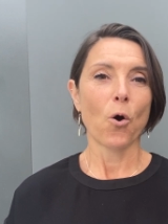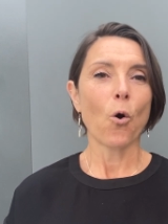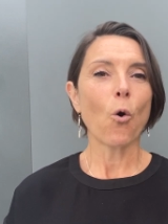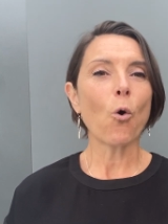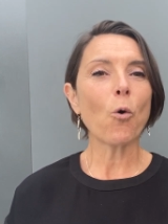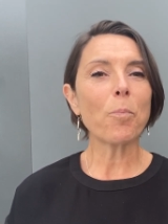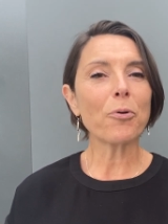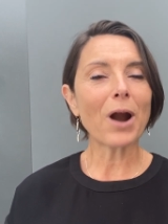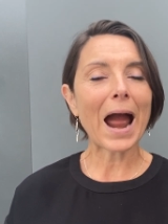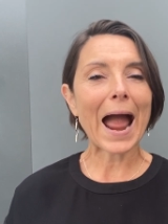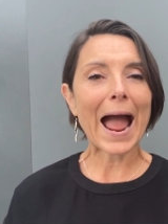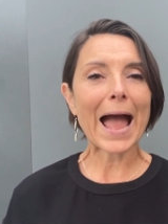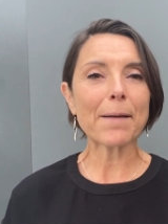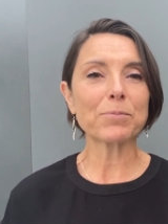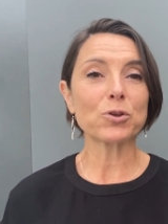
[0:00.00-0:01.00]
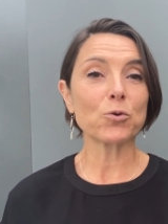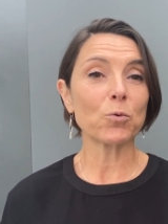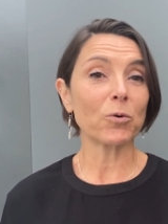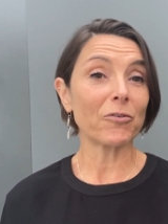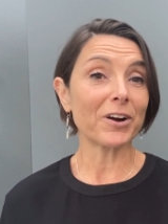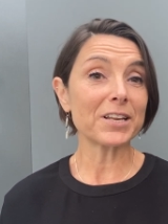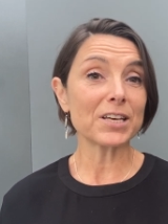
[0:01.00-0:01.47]
Or perhaps you
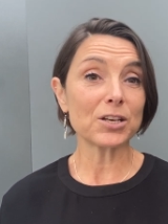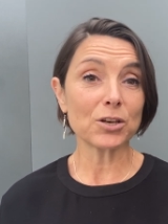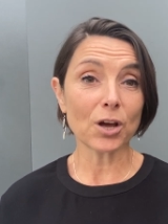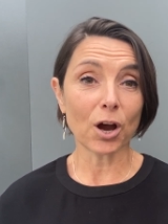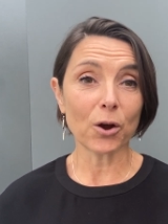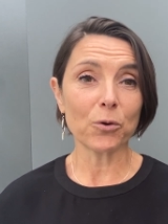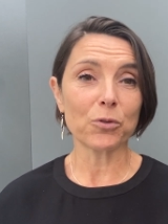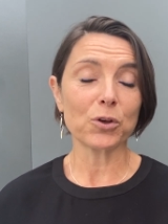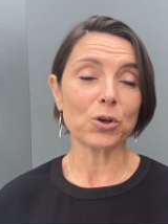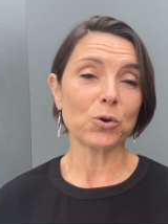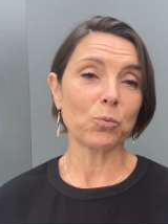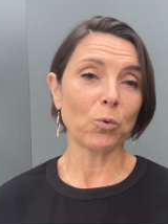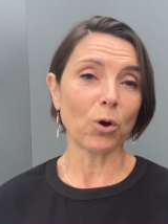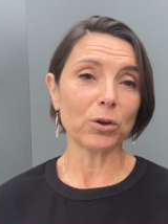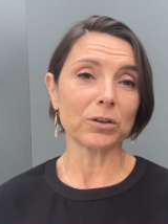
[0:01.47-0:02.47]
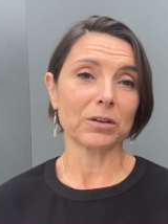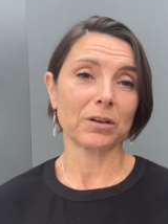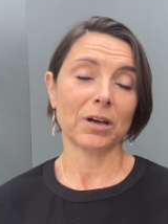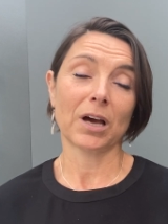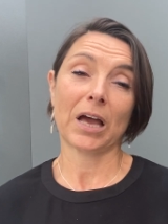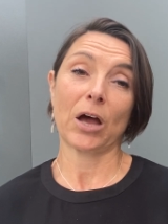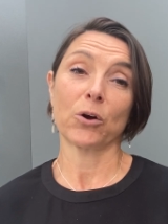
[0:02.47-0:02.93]
already know that you want
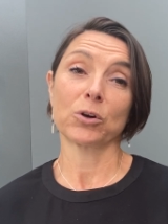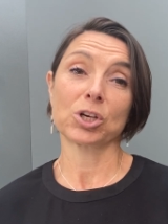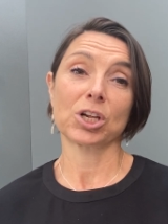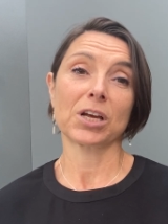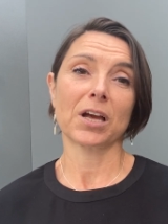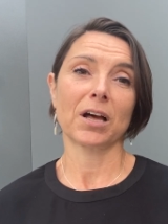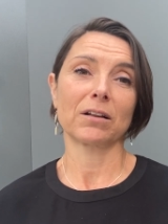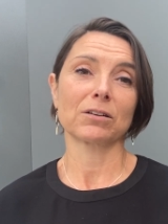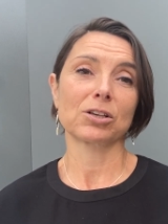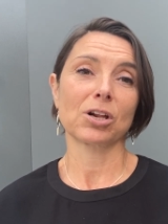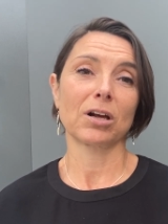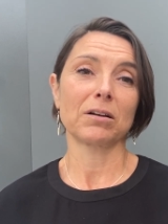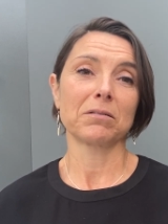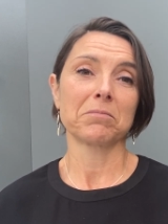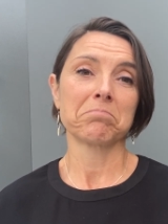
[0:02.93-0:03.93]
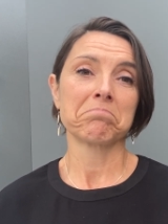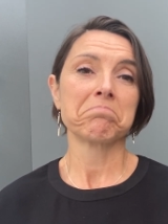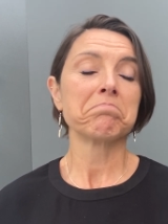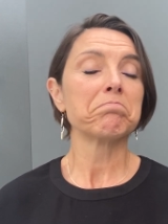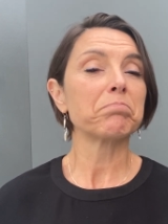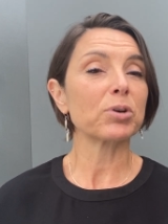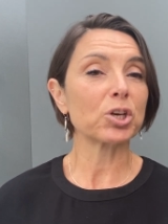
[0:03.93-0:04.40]
a coaching culture,
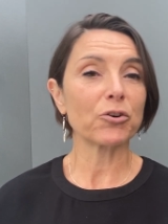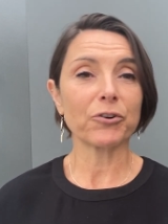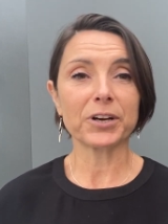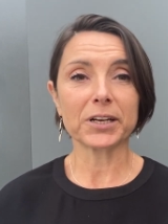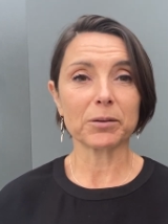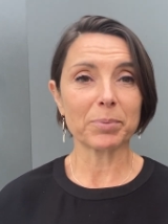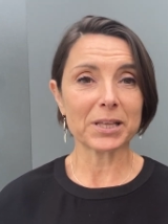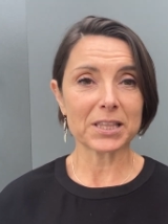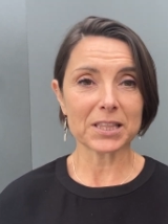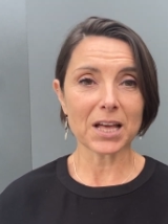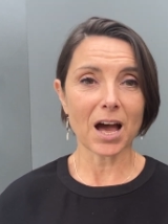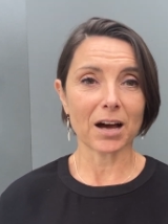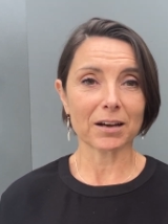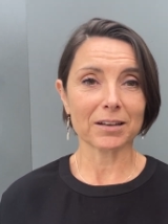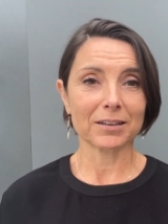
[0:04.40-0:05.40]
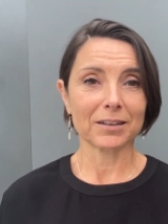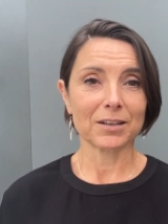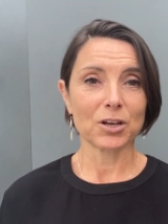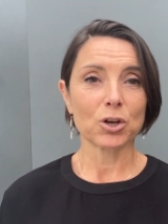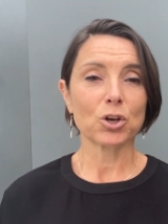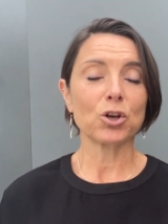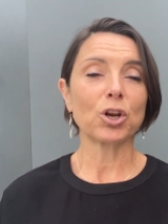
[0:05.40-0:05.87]
but you're a little bit stuck.
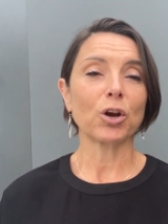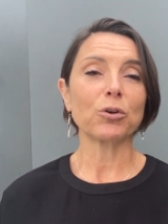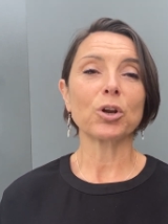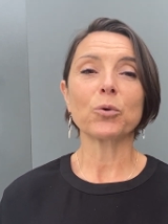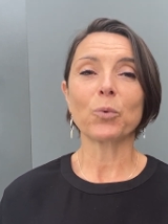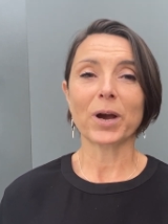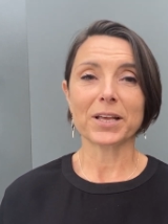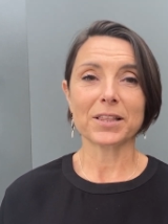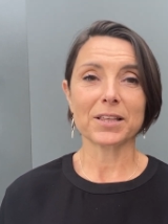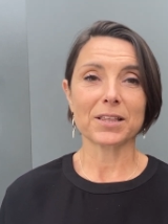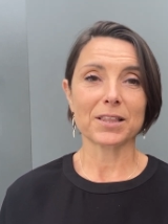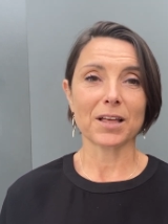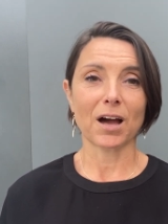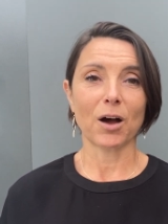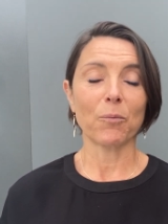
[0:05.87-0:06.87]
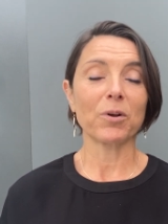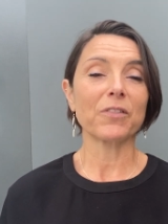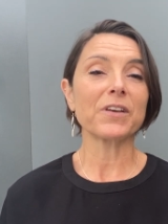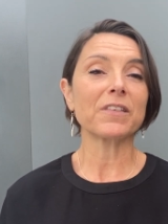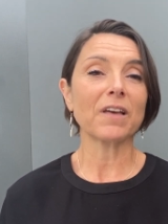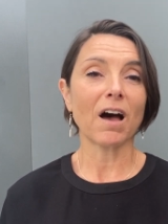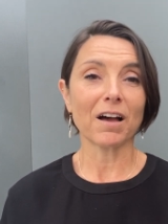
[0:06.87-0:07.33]
You don't know where to start. Well,
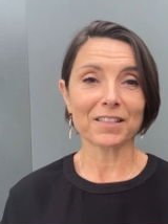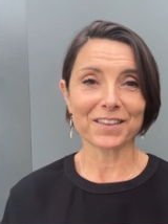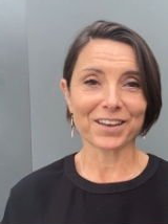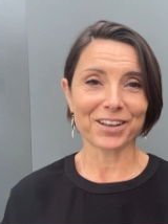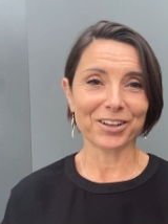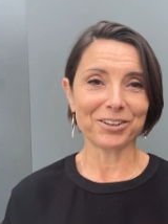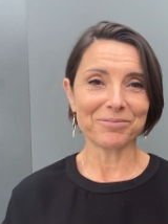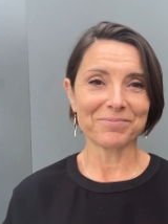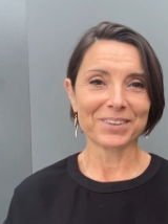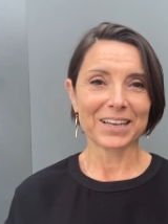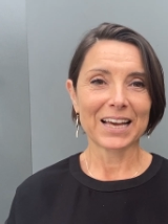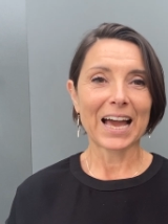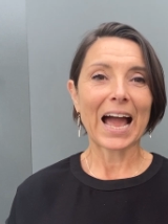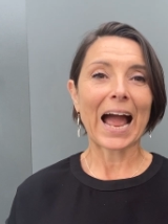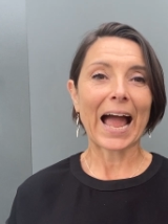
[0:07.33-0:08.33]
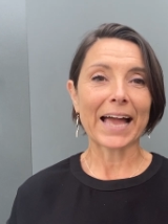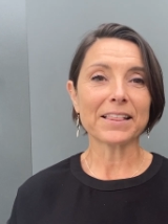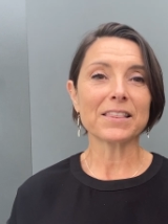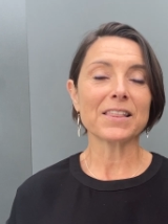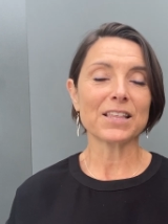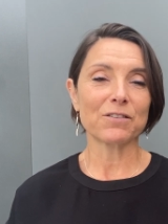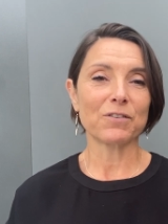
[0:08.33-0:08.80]
this article and
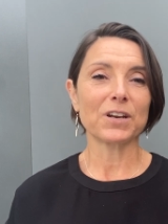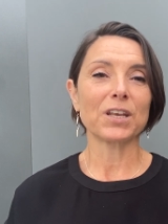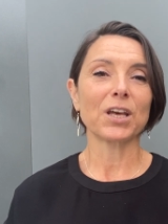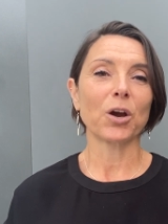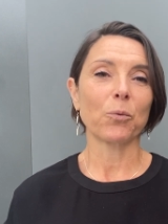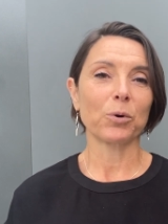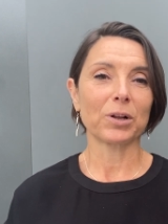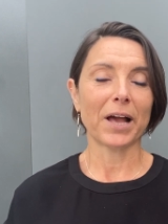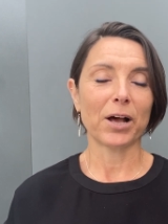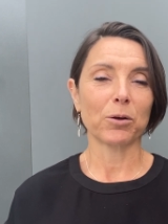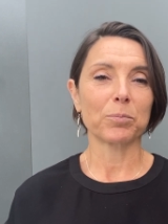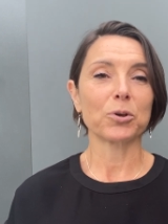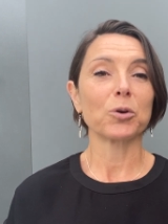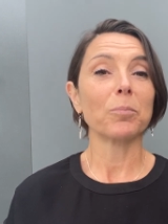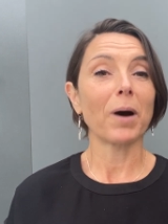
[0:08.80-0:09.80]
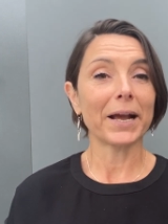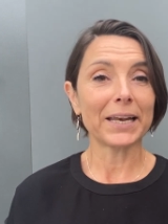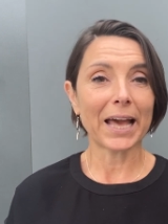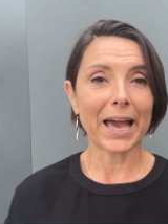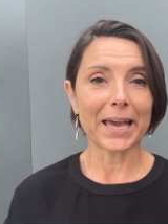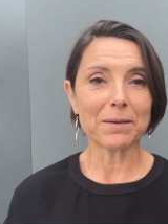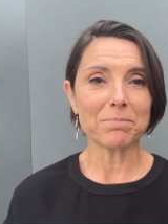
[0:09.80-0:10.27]
this video will help you. My
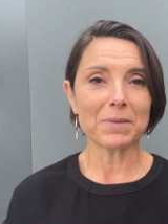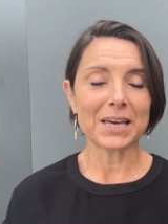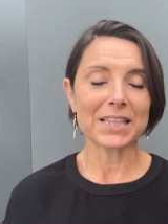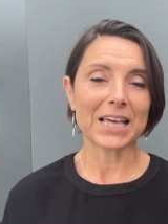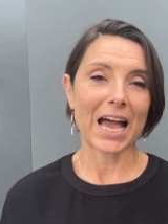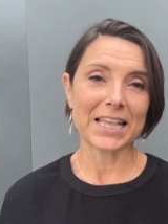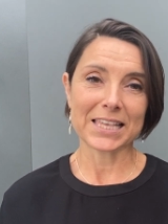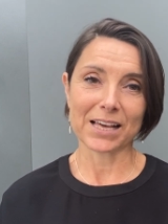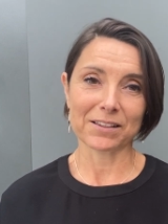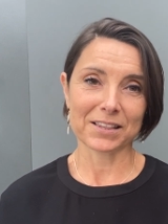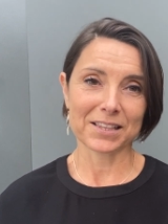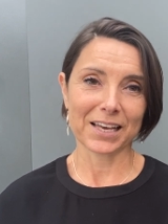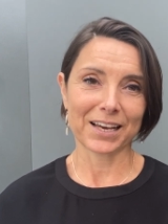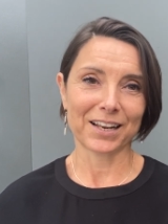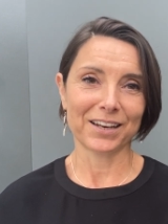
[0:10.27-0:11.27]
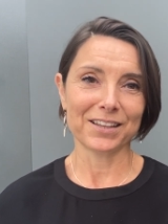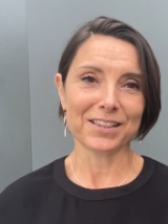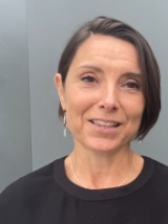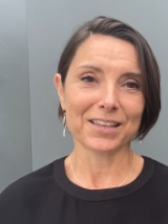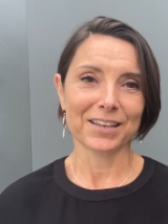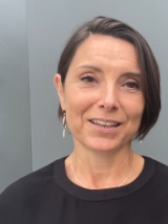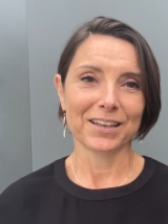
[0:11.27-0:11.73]
name is Adele Stickland.